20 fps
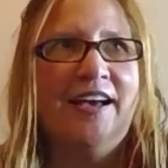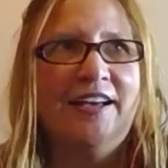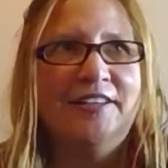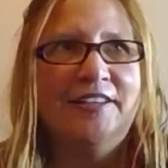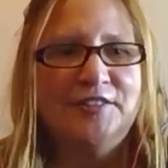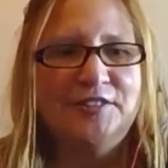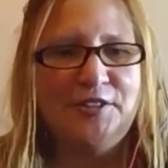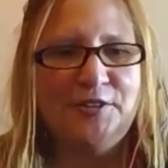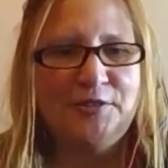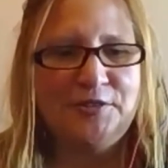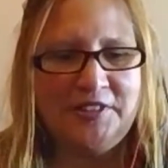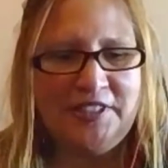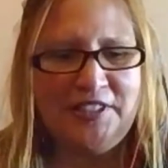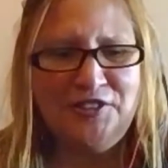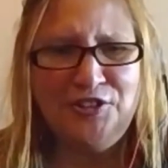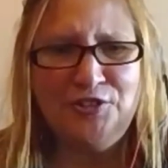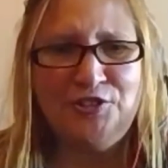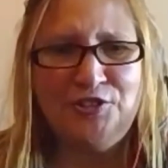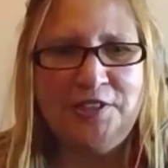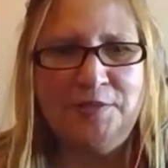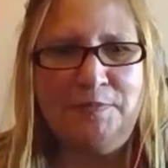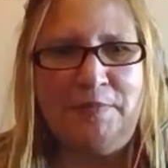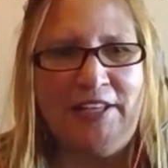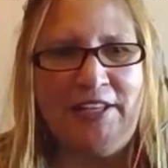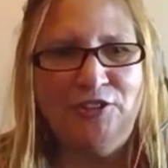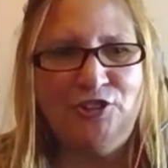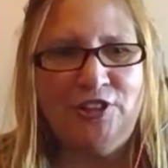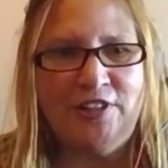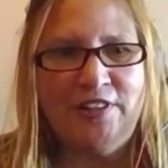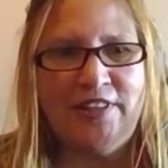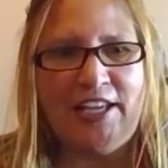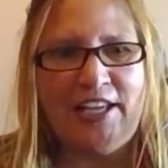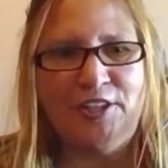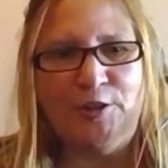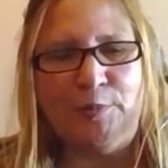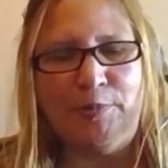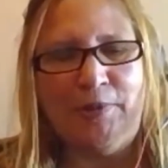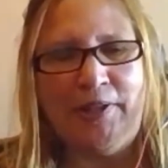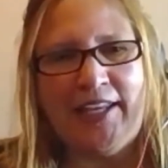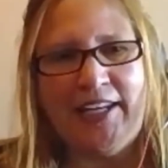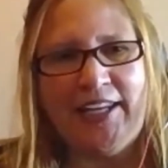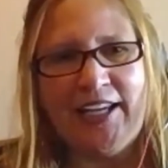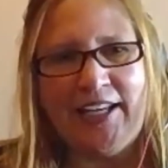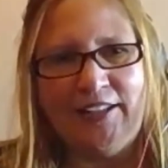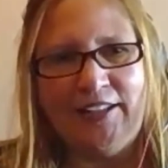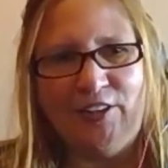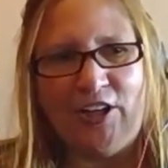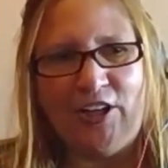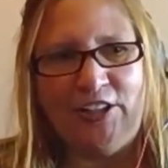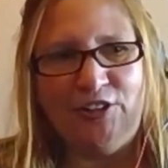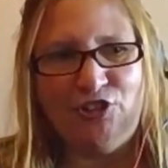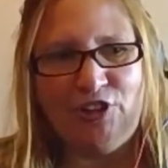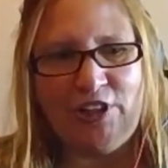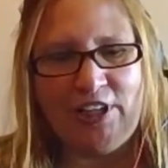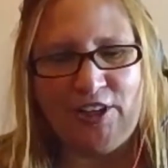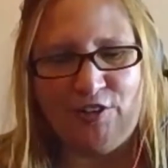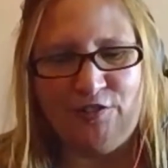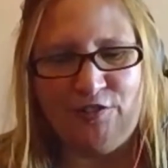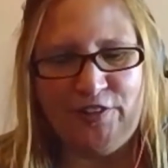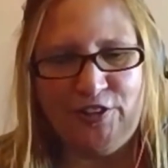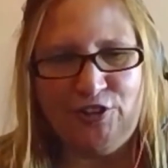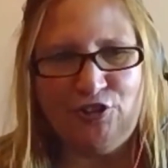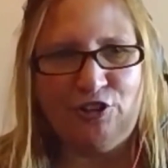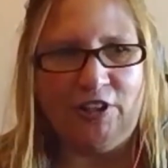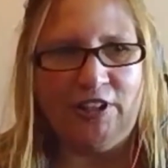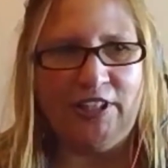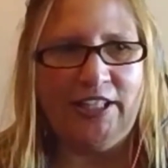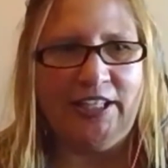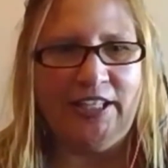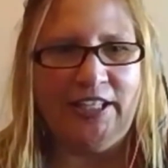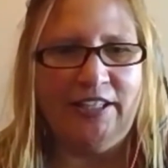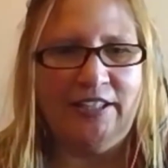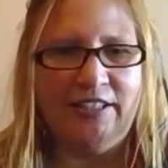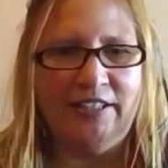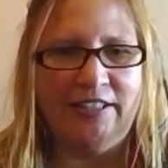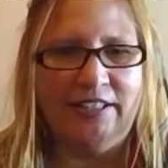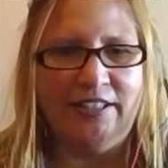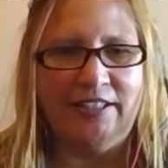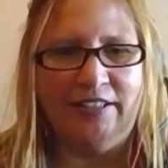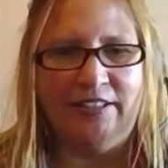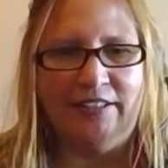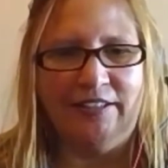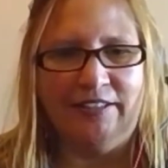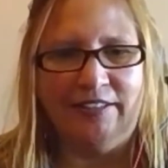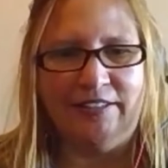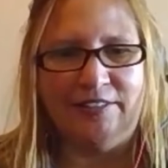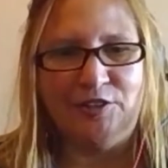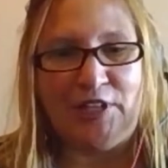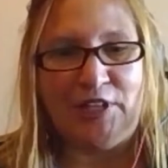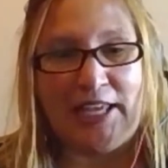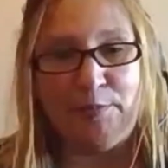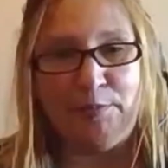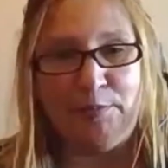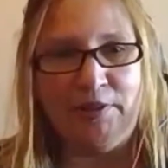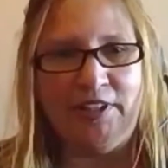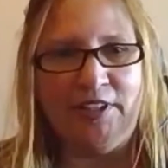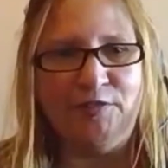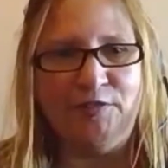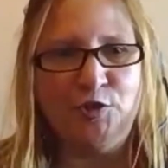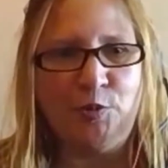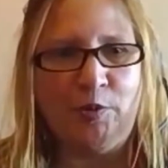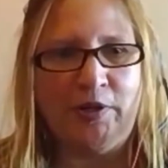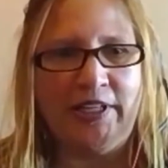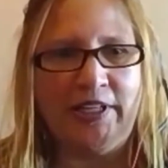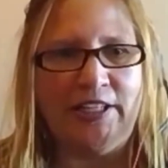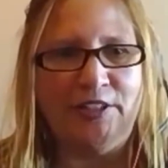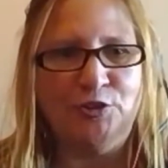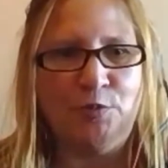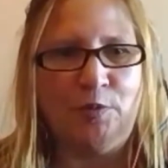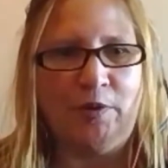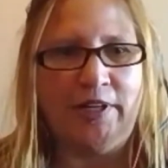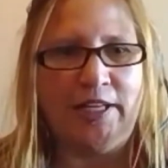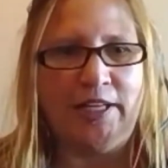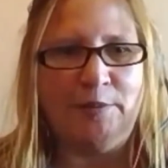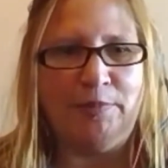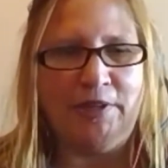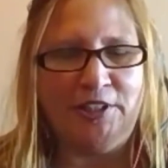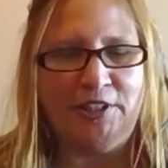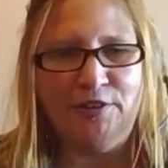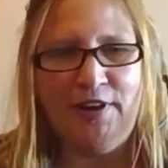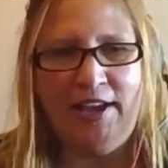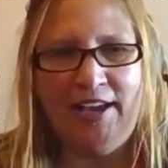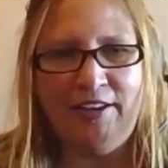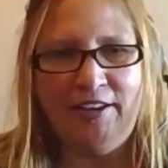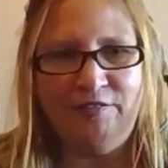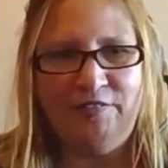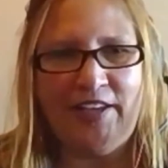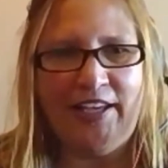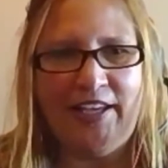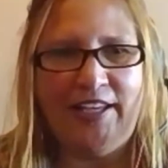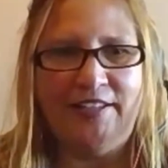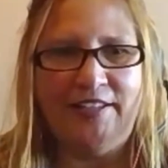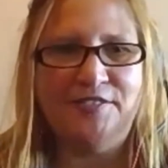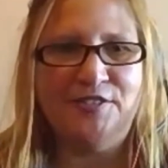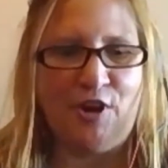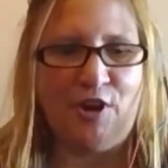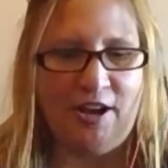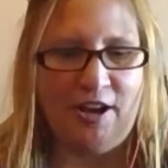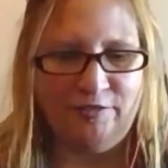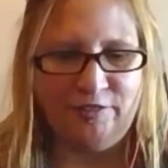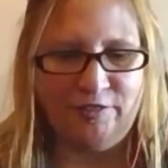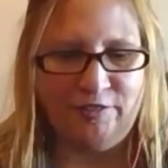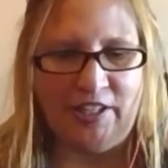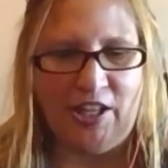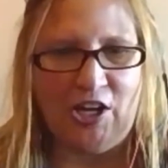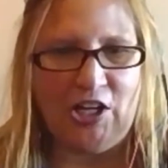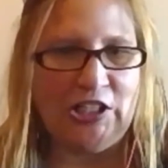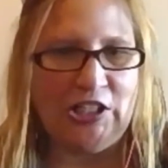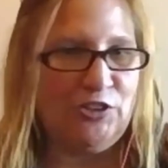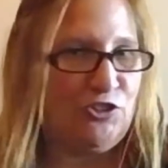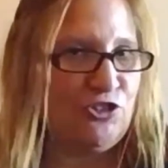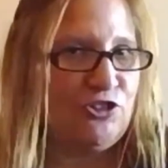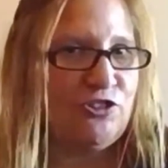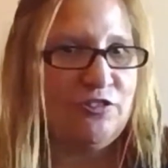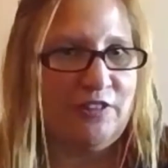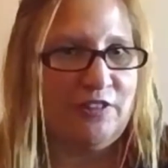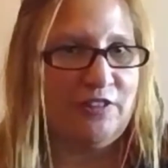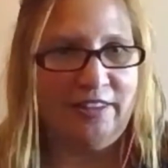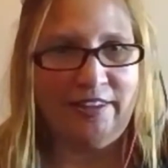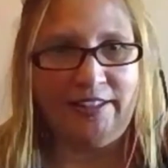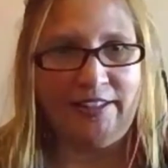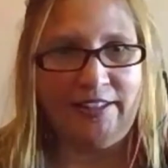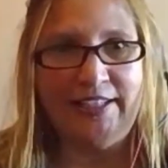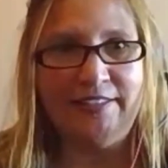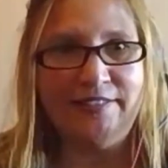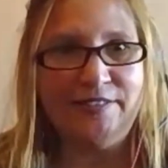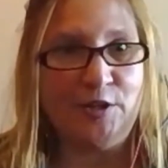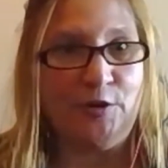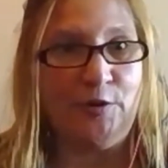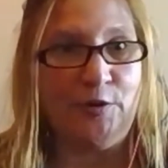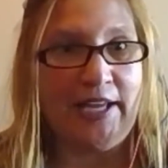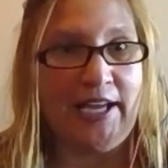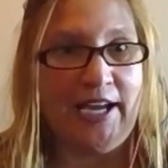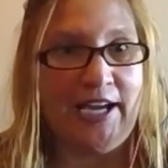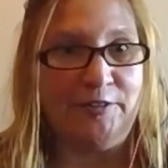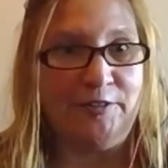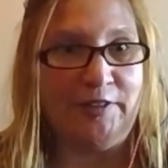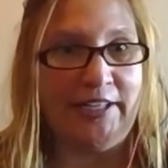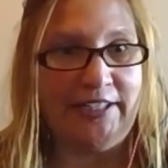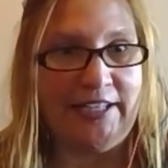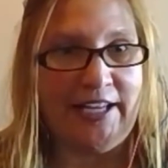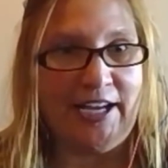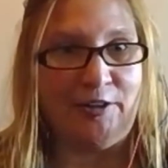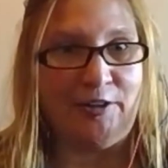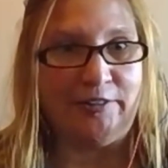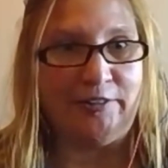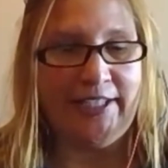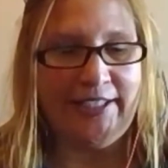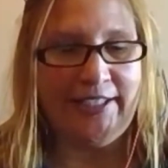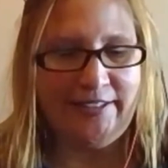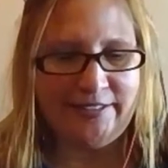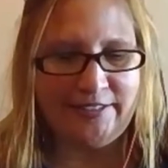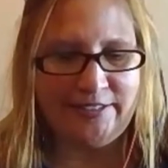So since you did mention that you're planning on launching officially in April of 2020, but you have a soft launch, guess, going on right now, right?